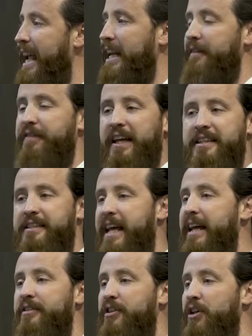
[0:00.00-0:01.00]
and if they
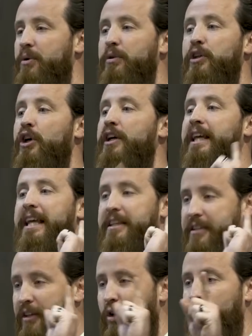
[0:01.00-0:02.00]
say to you, "Look,
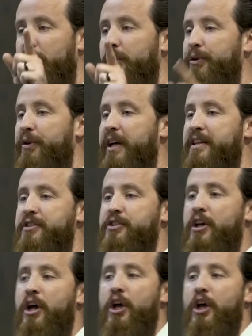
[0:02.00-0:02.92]
he's in the wilderness,"